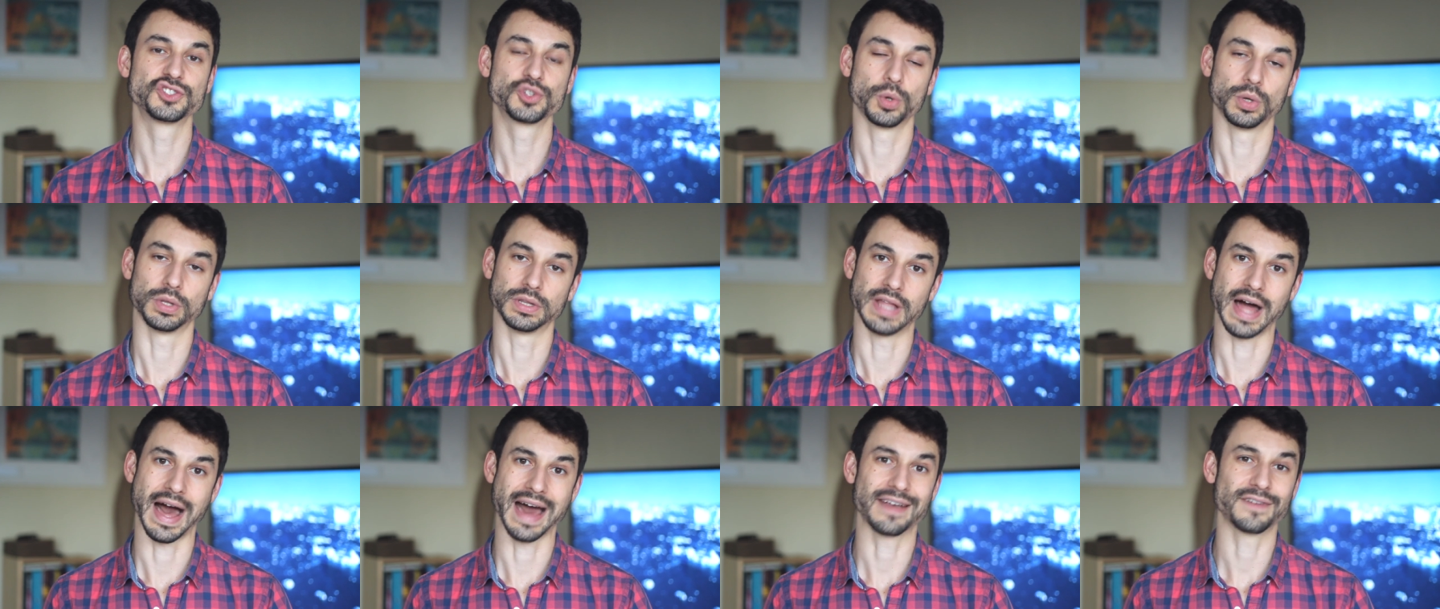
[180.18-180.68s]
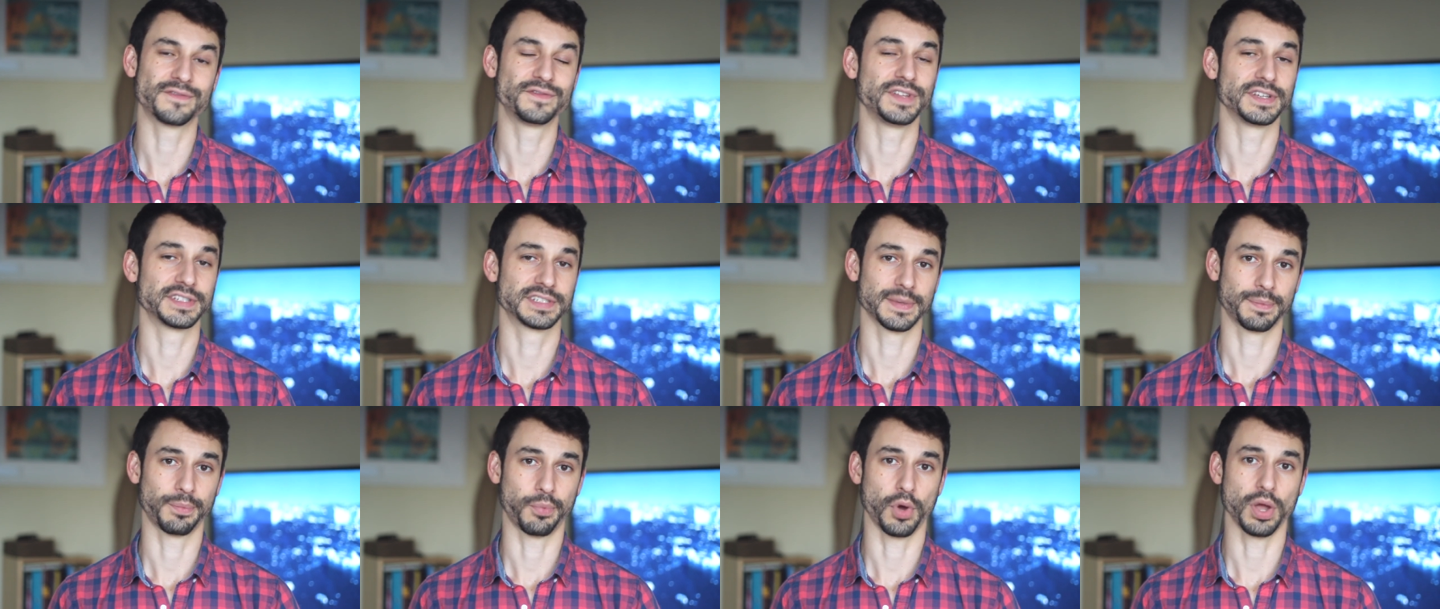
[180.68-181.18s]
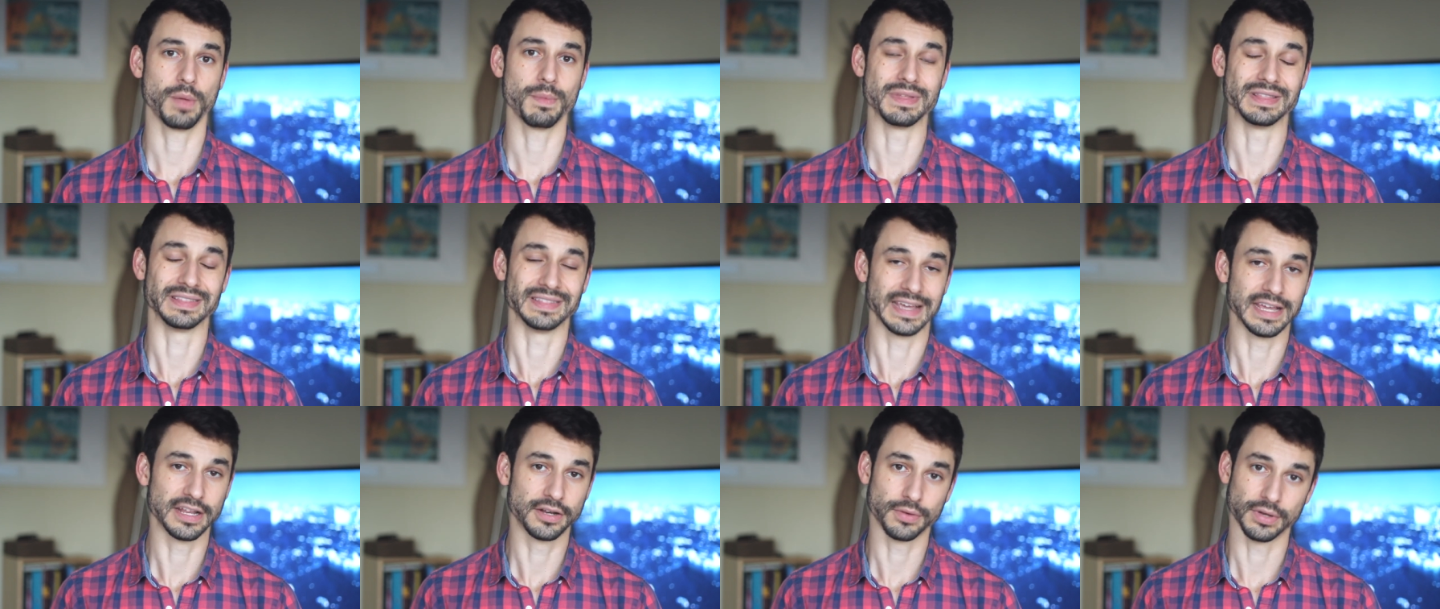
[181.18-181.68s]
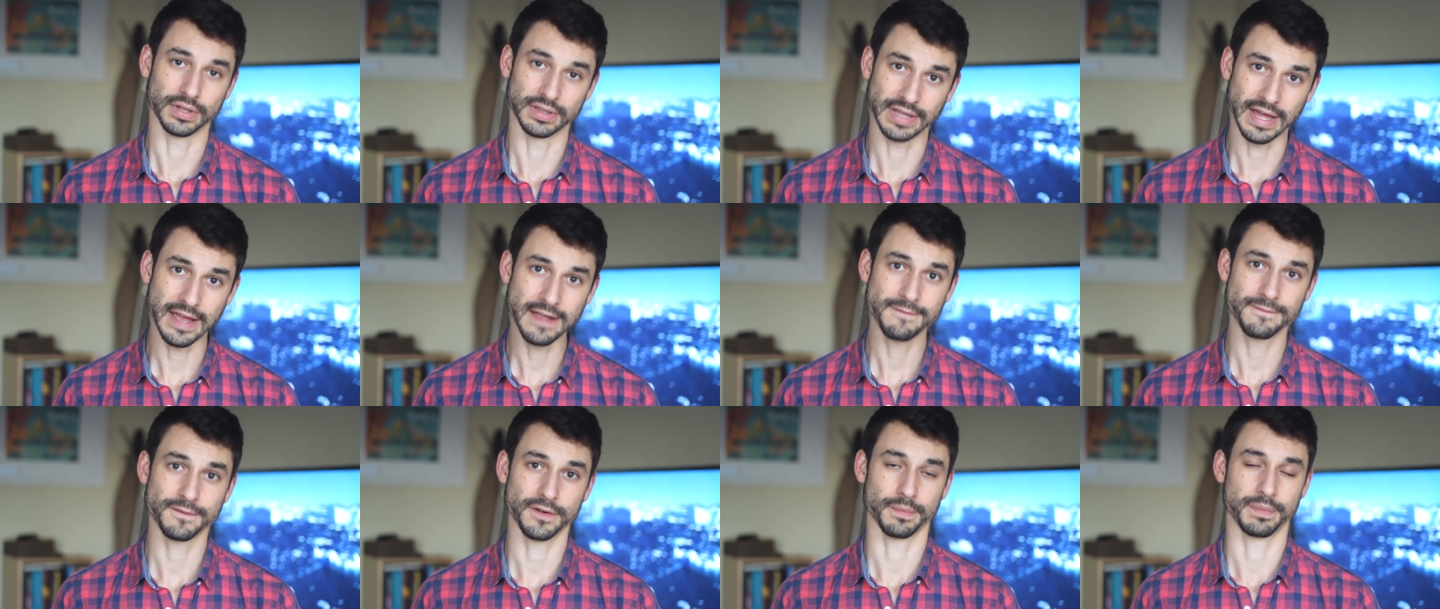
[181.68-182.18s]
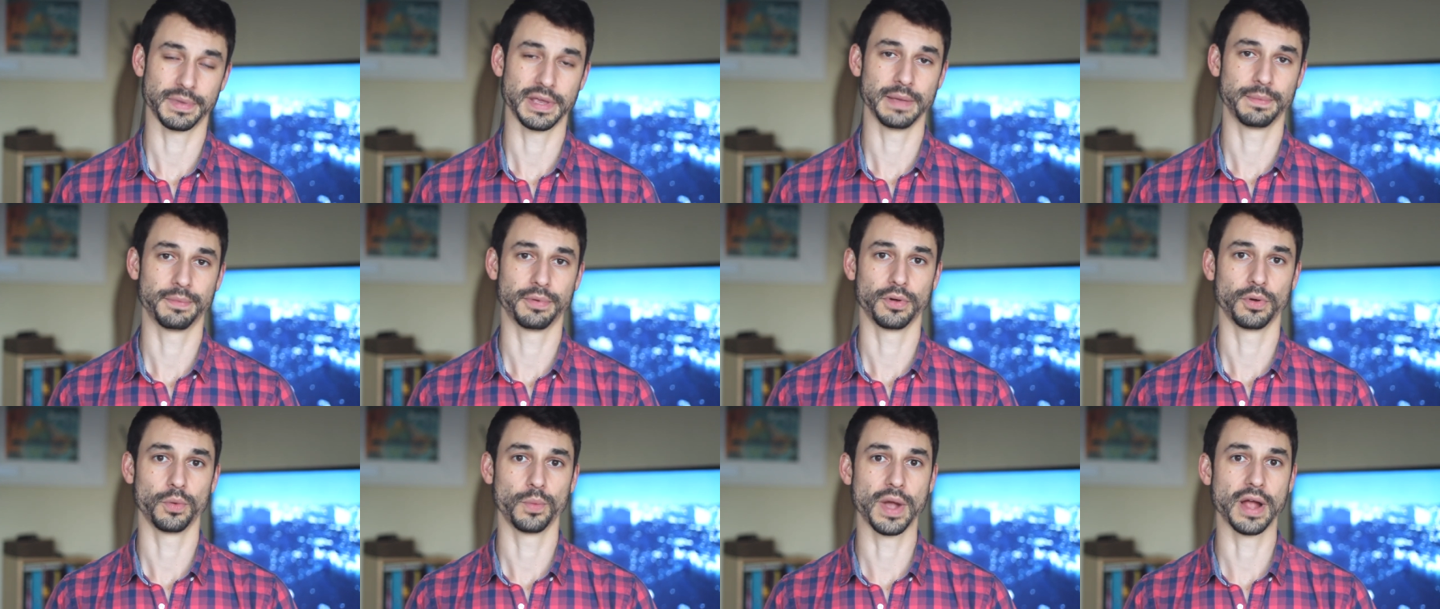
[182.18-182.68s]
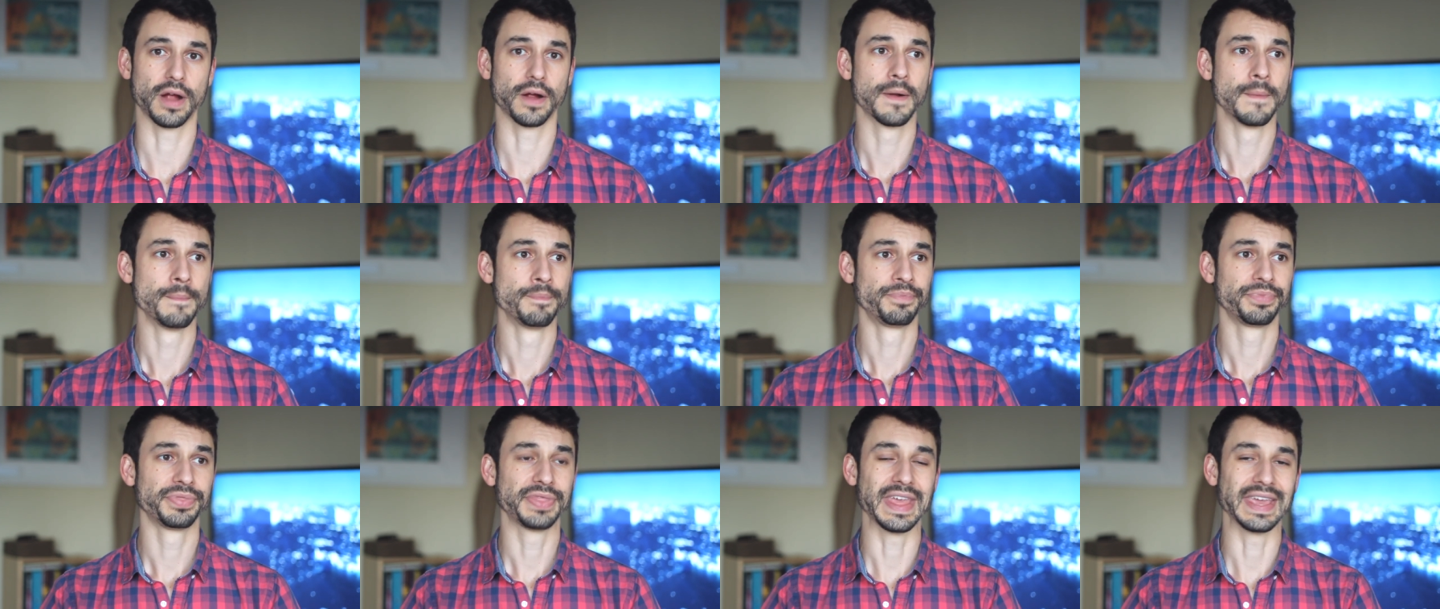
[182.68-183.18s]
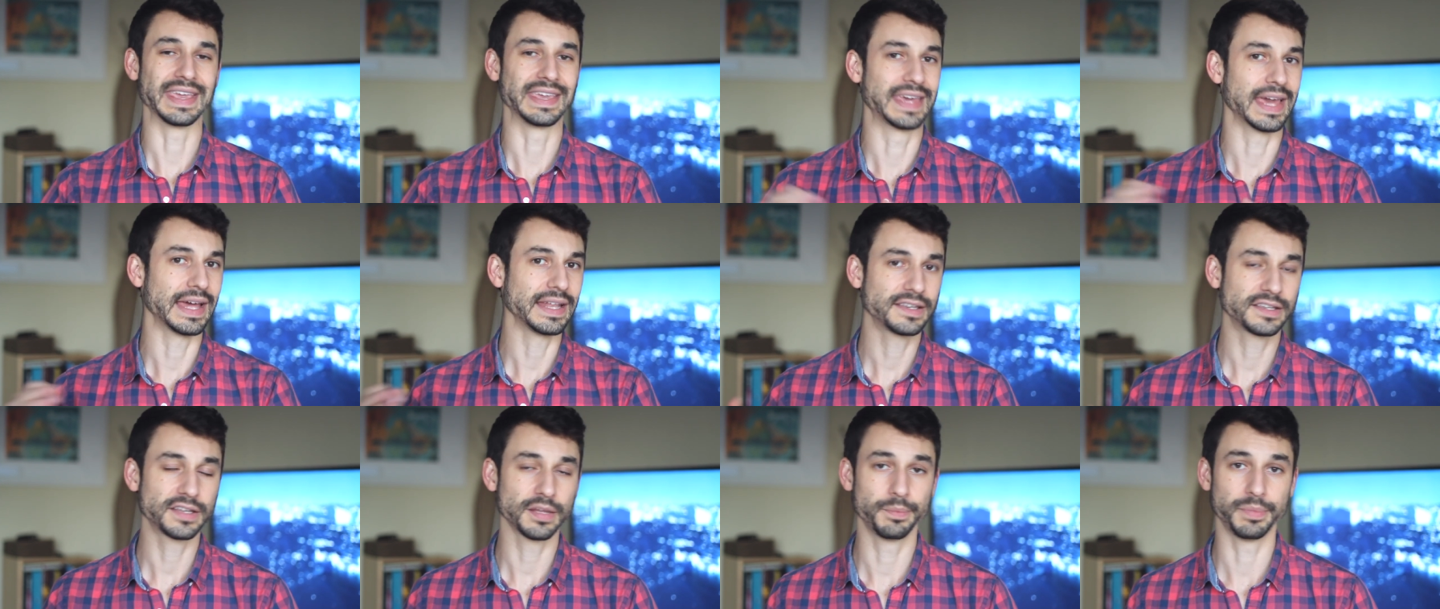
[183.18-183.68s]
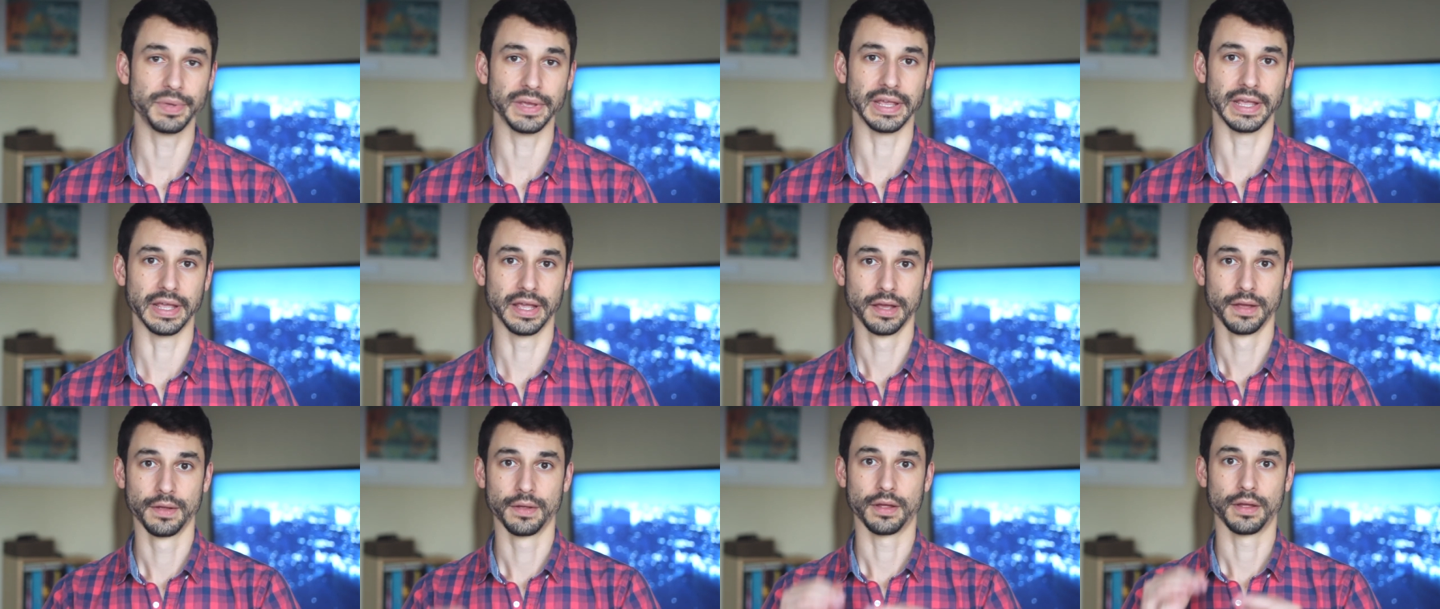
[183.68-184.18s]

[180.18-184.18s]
to a lot of disappointment later in life for people where they get to be